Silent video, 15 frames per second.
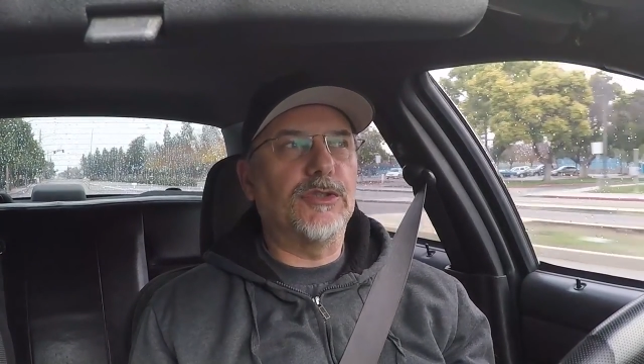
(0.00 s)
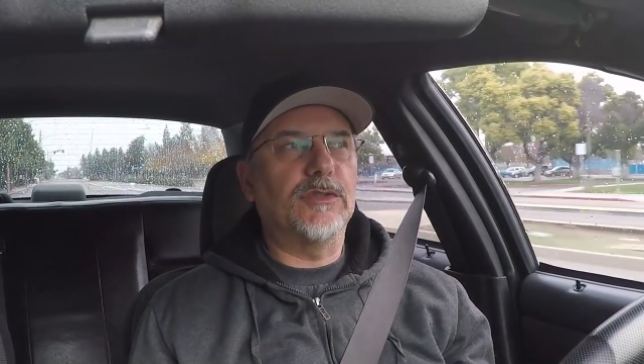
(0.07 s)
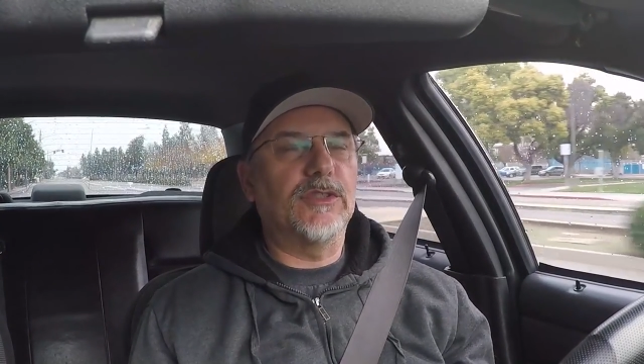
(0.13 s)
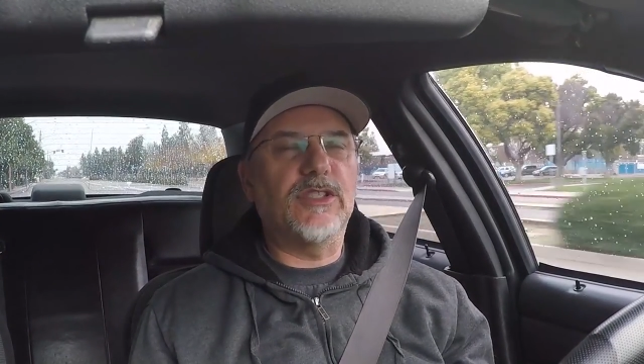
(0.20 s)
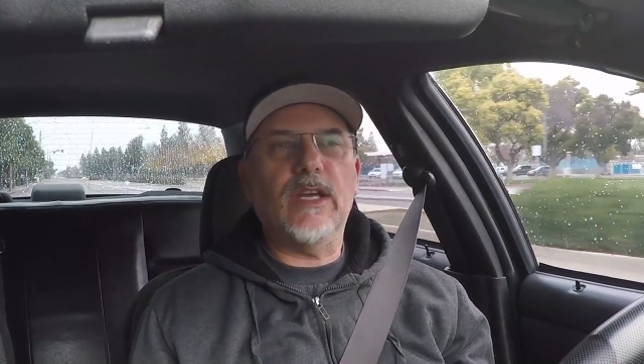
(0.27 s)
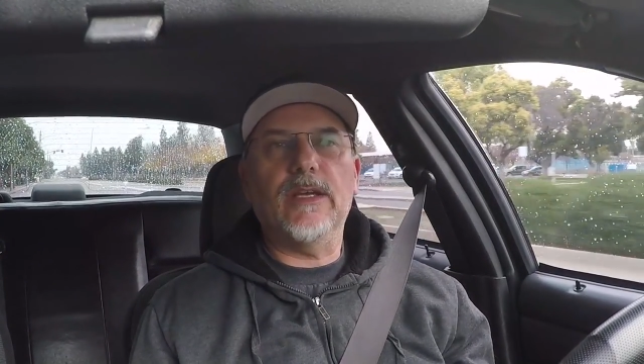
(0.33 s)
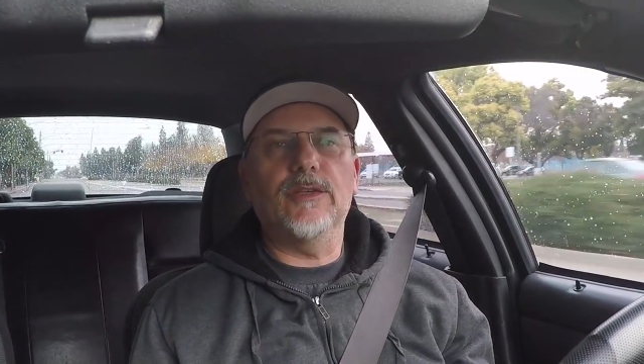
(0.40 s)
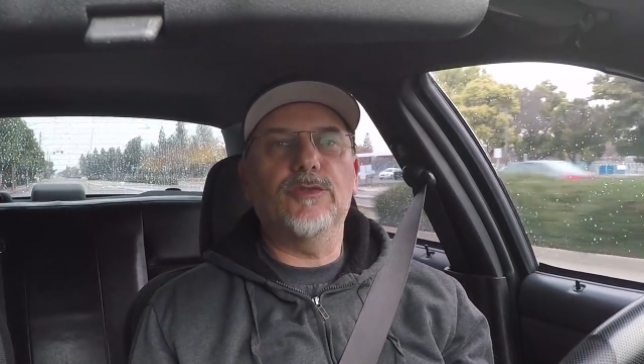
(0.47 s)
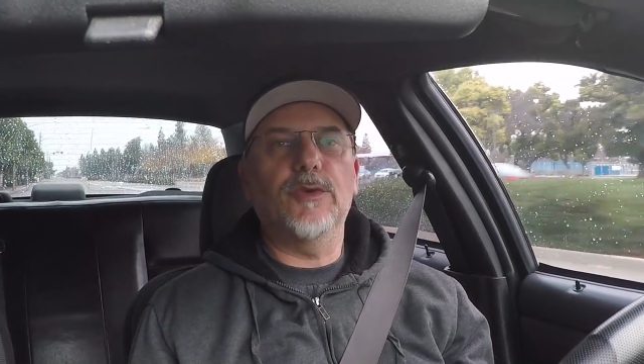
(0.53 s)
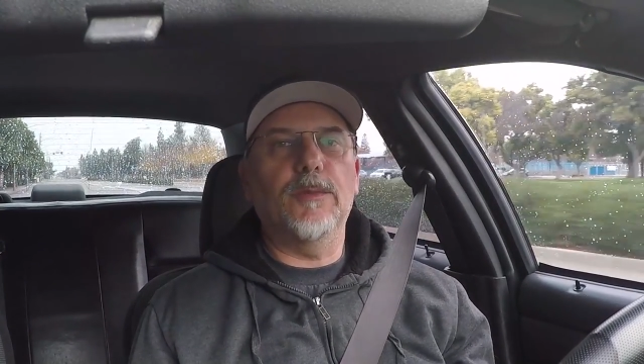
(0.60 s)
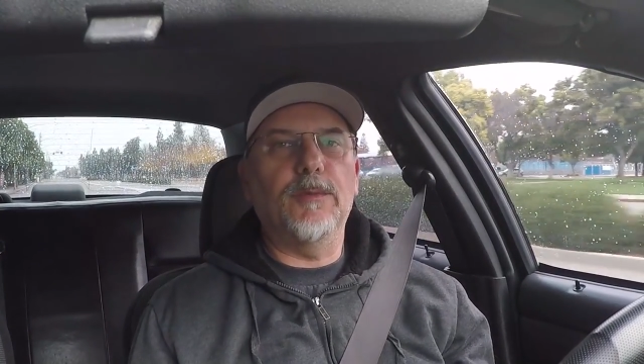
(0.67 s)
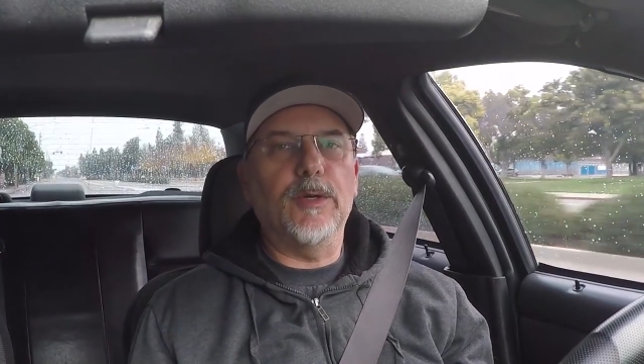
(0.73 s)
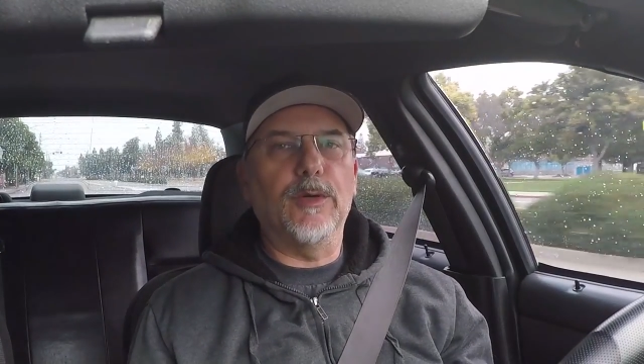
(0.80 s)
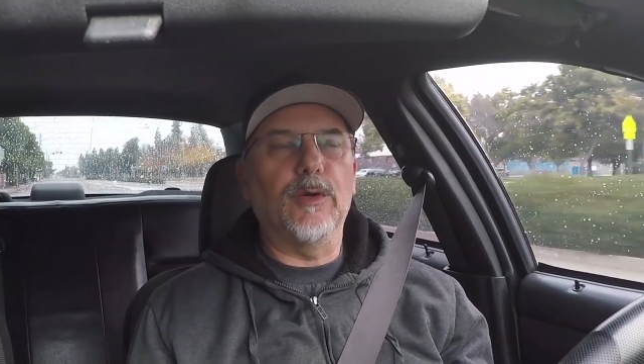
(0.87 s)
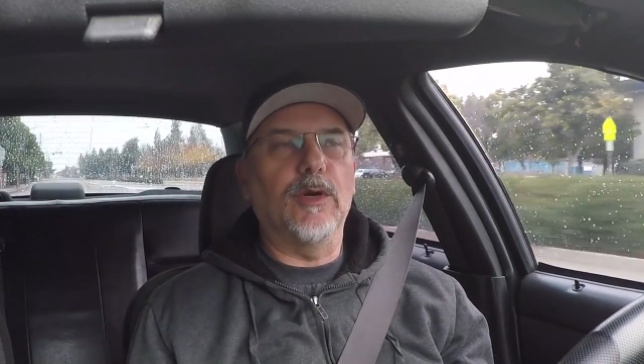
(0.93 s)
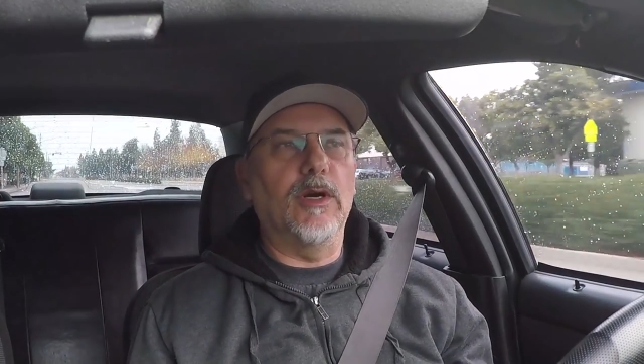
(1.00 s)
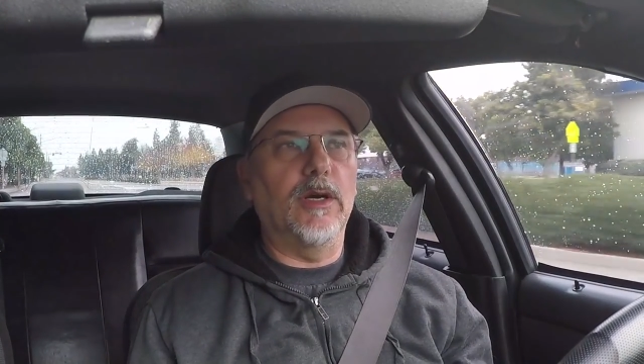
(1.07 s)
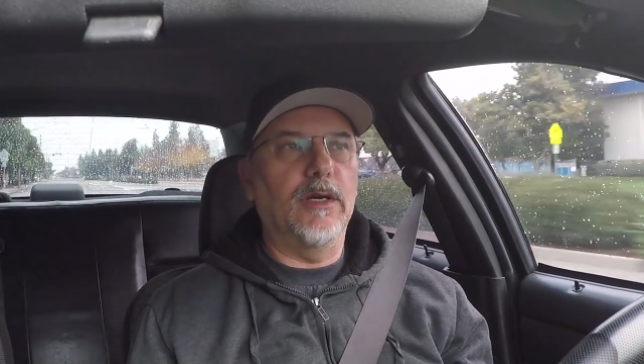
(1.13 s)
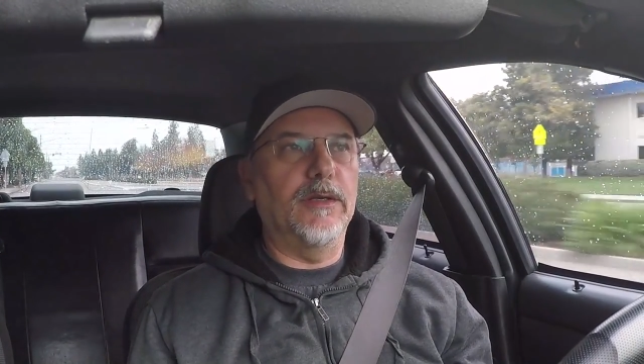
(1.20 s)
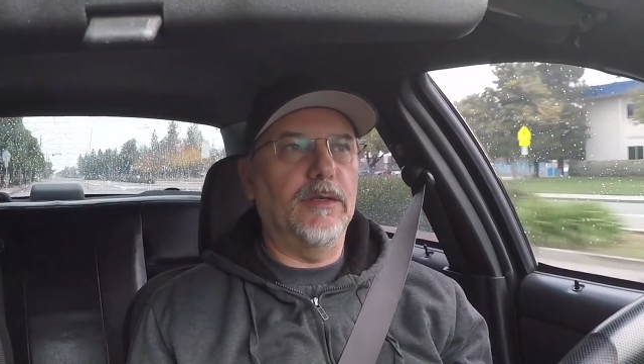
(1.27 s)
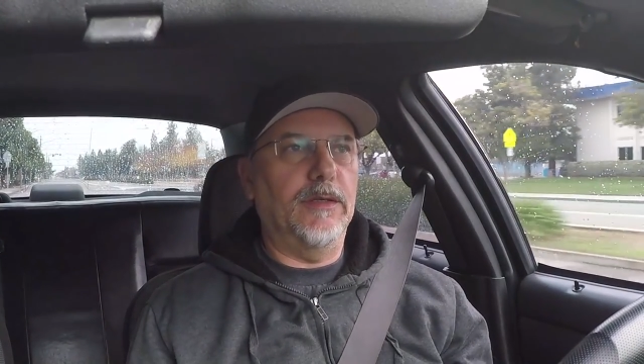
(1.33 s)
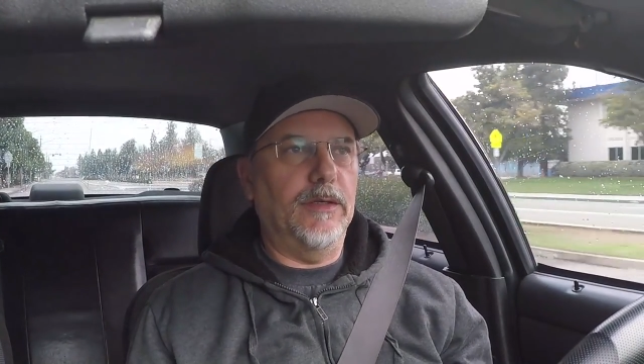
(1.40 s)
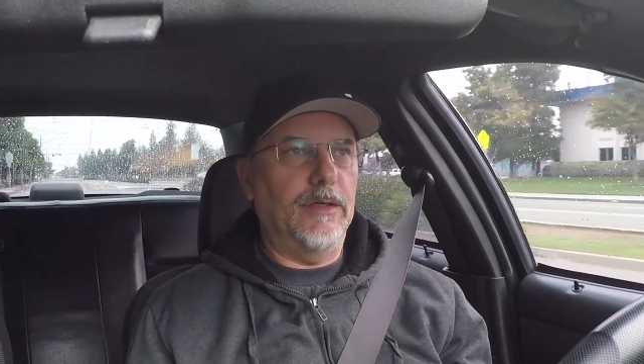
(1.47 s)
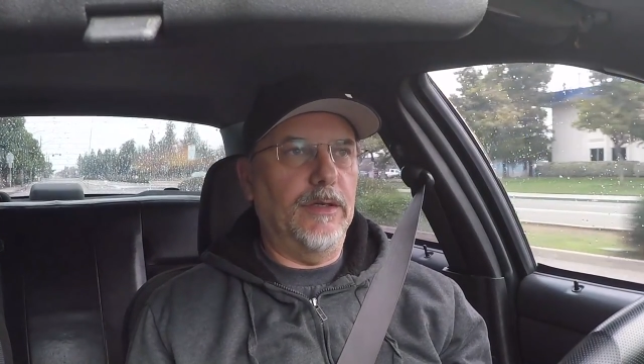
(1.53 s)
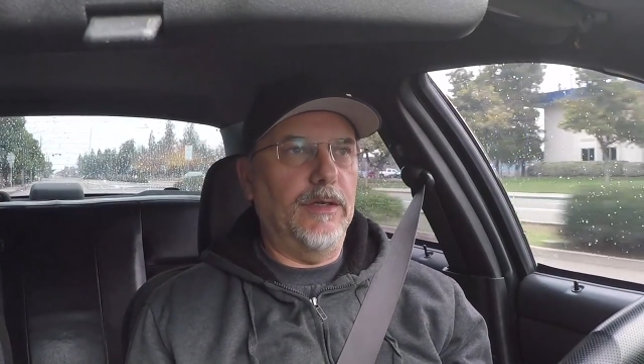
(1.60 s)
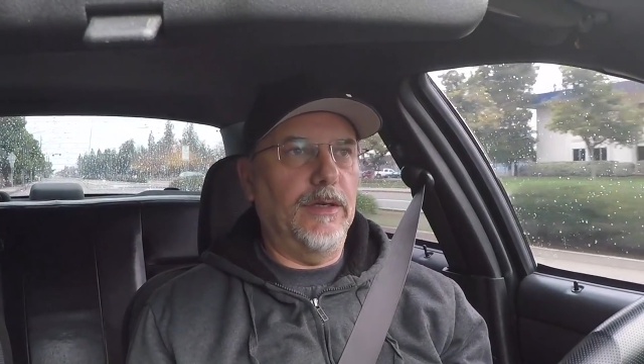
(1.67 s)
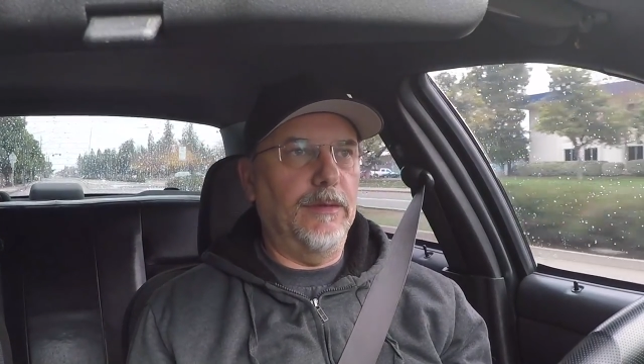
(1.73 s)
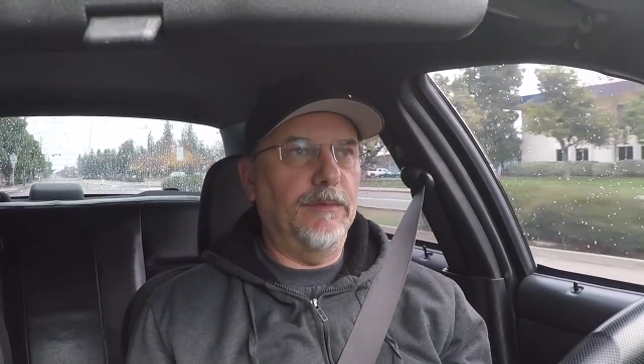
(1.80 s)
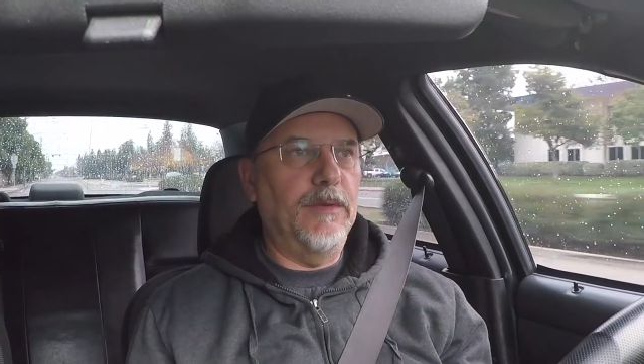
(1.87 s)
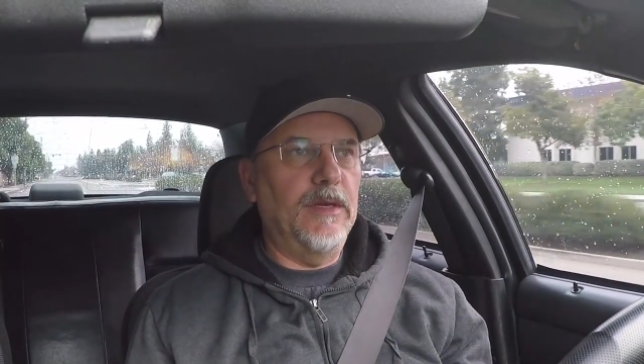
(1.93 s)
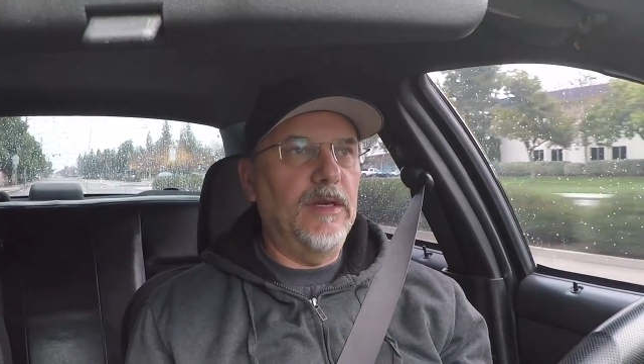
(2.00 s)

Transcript: second trip we were on, um,